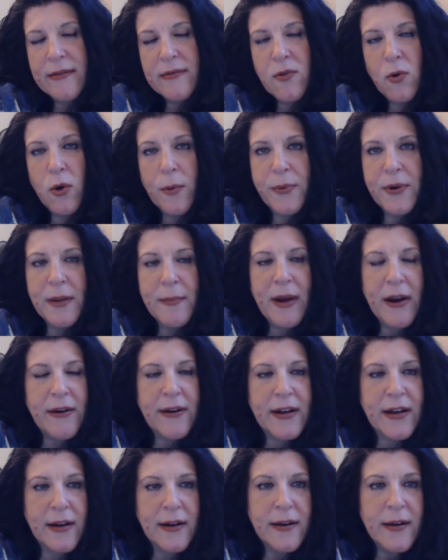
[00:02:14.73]
corporate
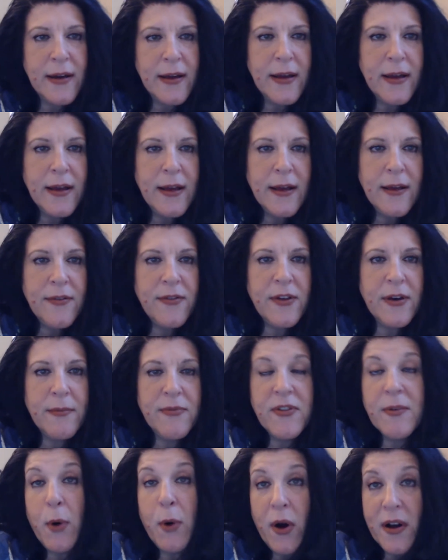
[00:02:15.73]
America,
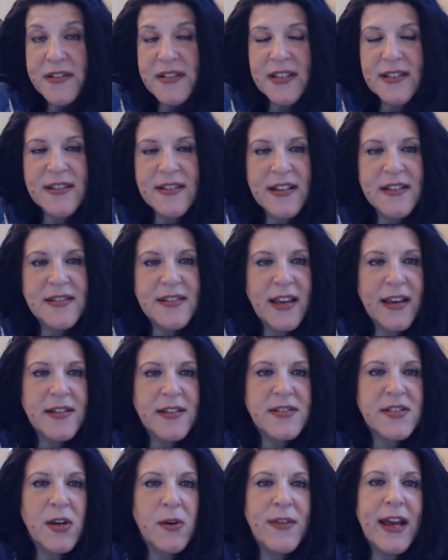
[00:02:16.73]
the bosses, let's say.
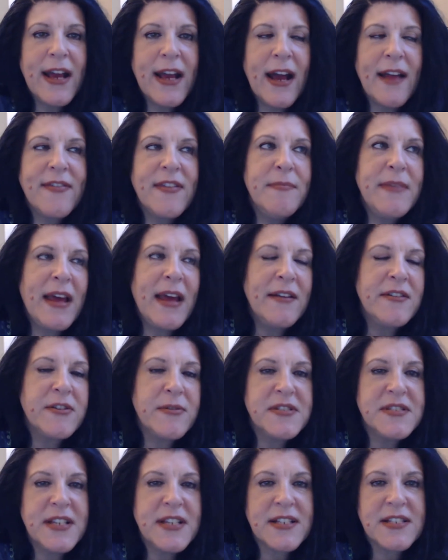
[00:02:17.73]
So they got them down
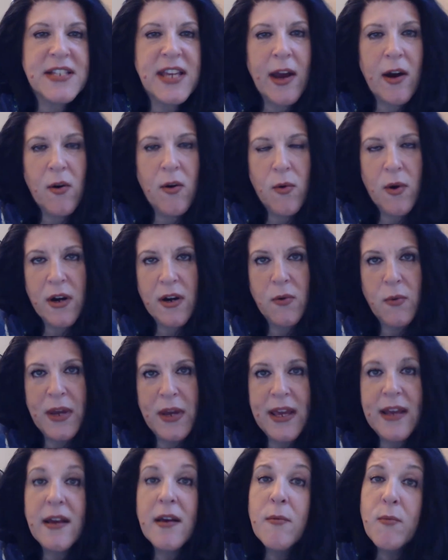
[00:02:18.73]
to a 60-hour work
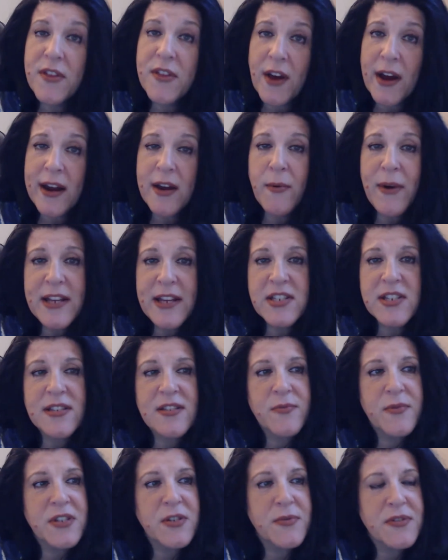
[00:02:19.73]
week with higher
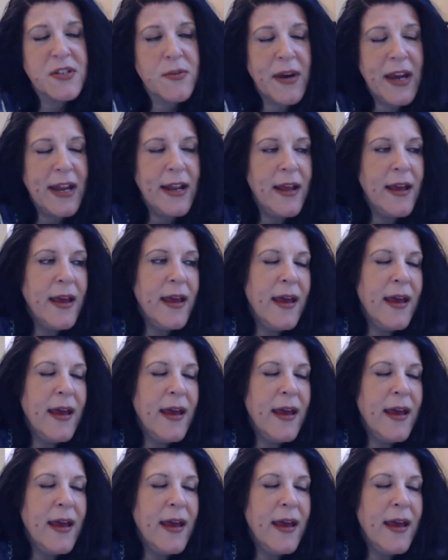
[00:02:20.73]
wages, which was great.